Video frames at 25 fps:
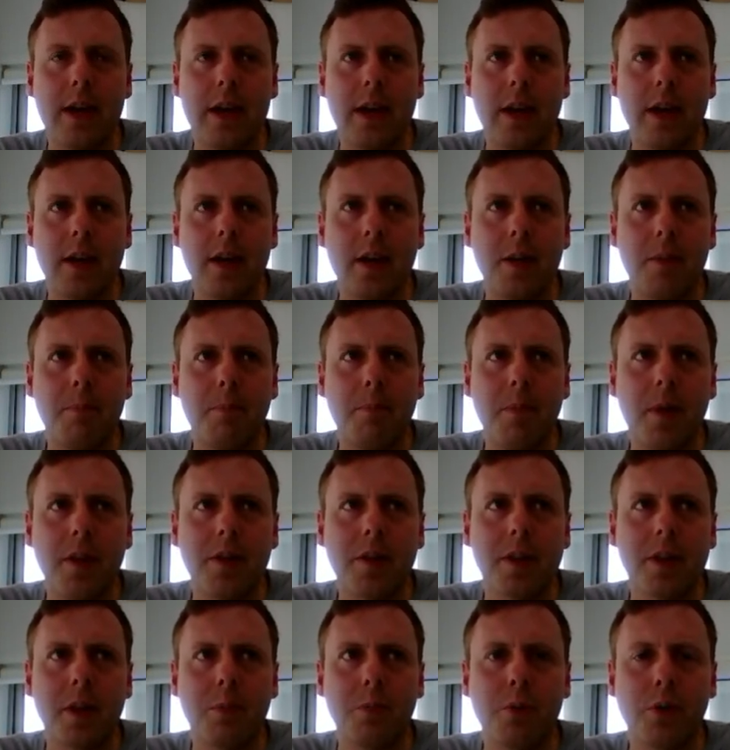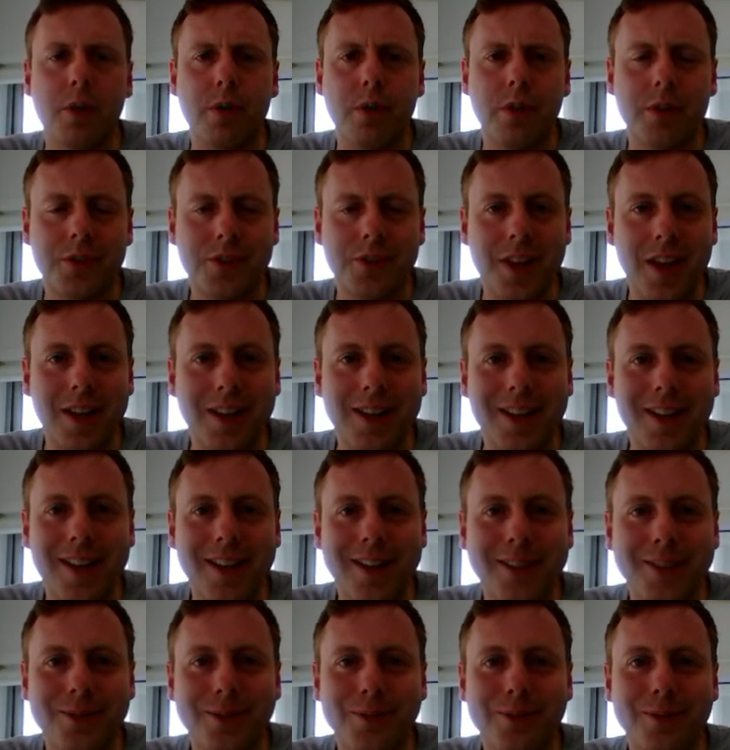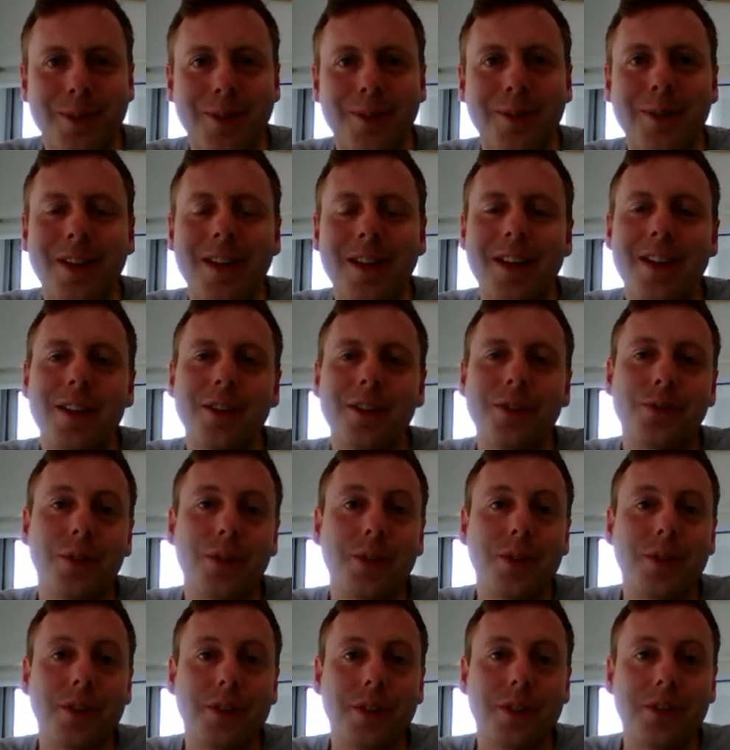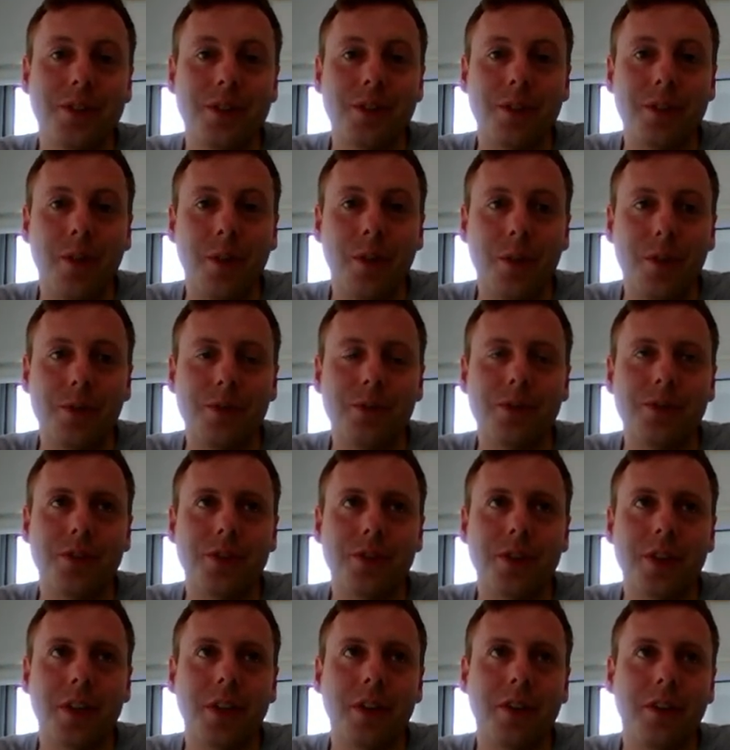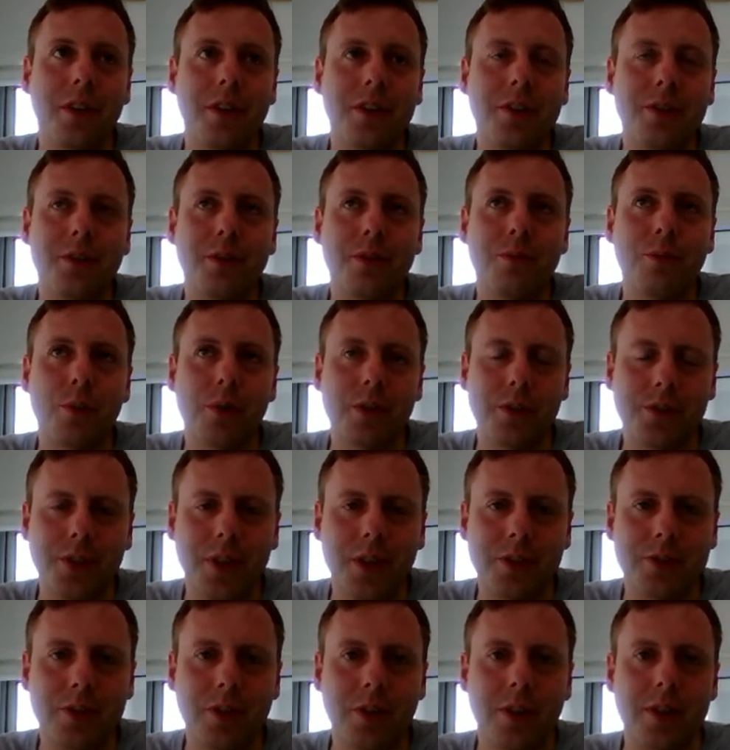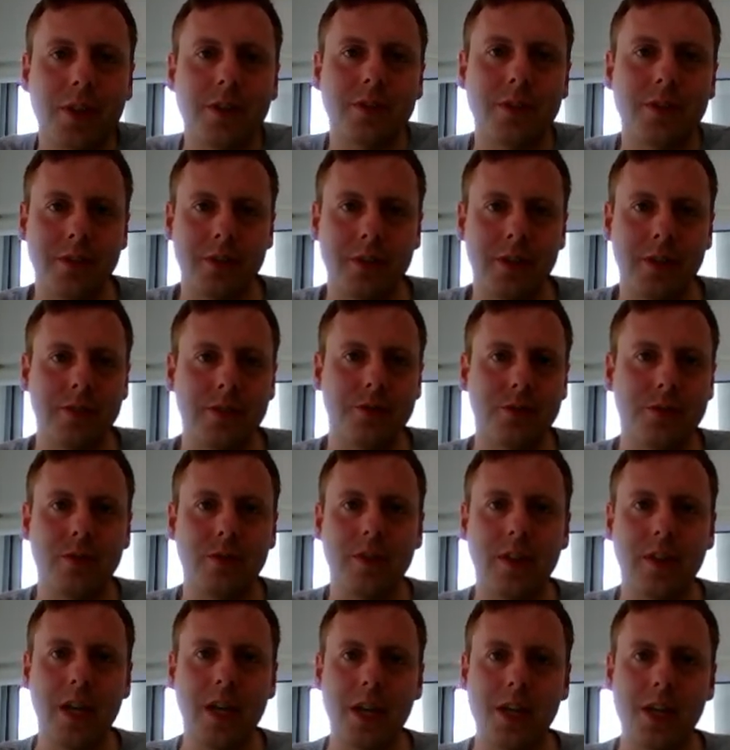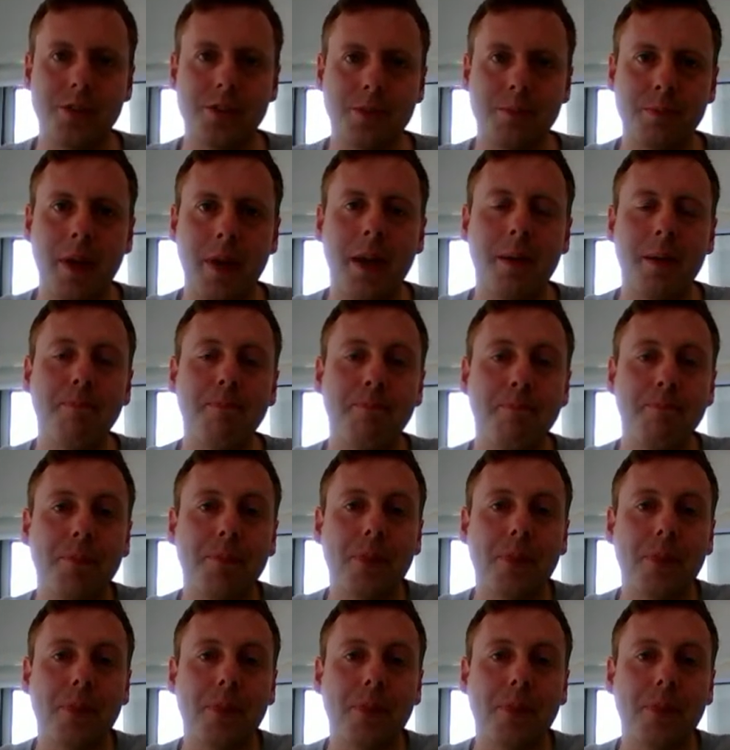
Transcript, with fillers: I think I put it on SoundCloud as well, so you can listen to those just to get an idea of what it sounds like as a sort of a large span.